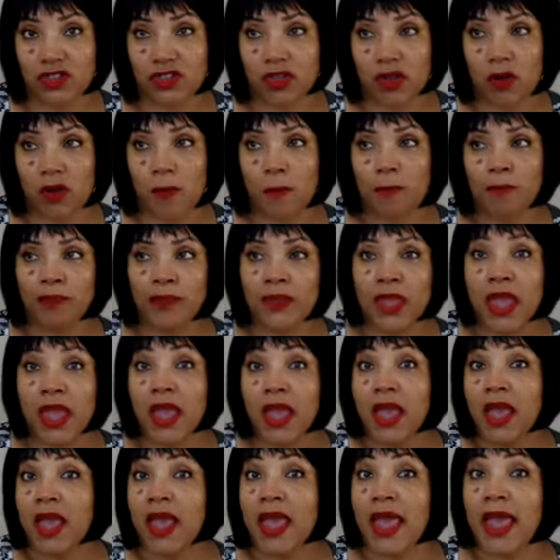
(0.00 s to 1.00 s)
So,
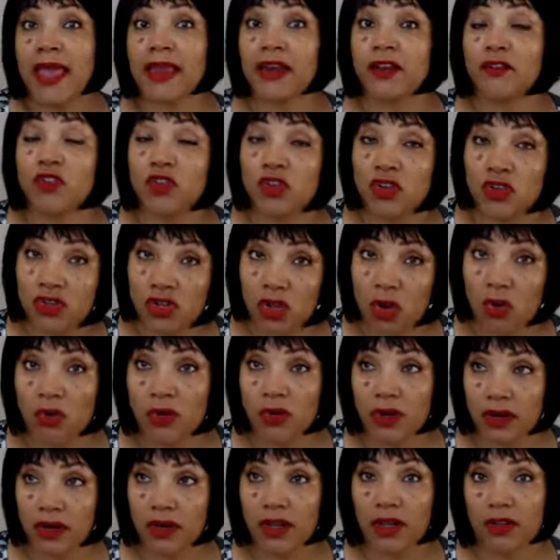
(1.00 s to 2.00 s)
and if you
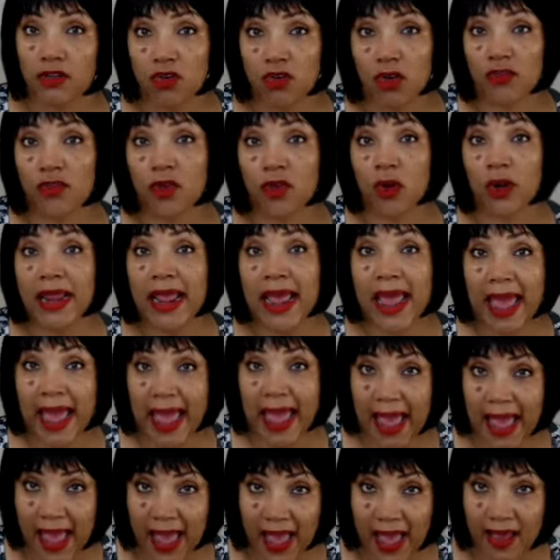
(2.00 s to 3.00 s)
don't, you know, if you only
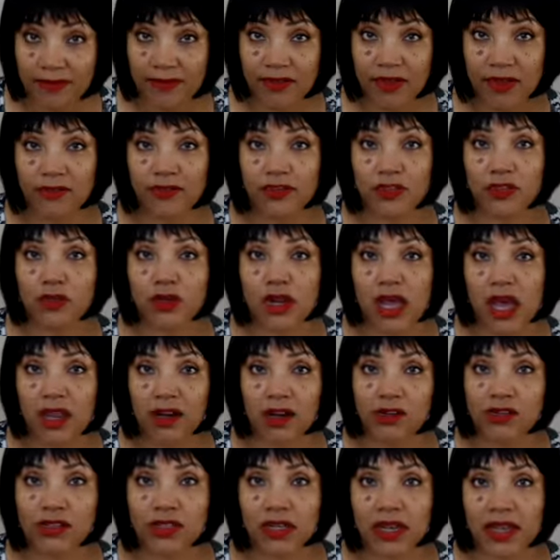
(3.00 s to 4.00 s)
have a few
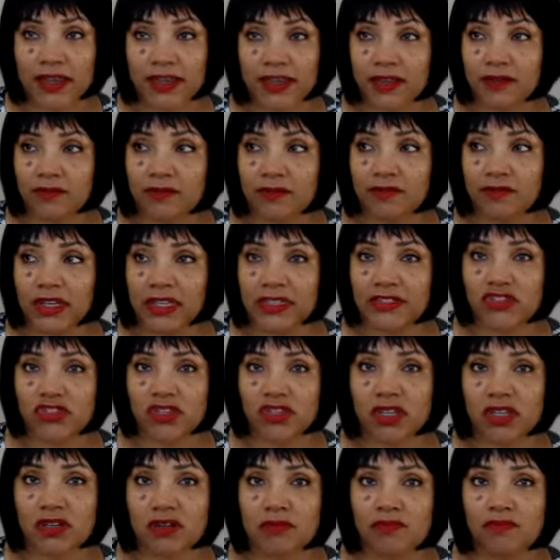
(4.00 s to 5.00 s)
dollars, like less
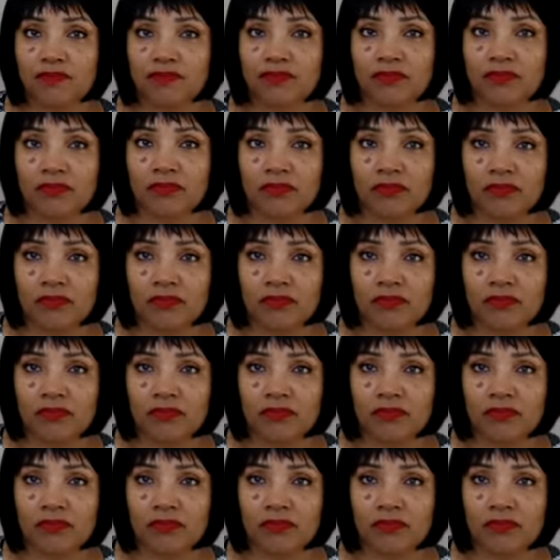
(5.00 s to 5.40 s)
than,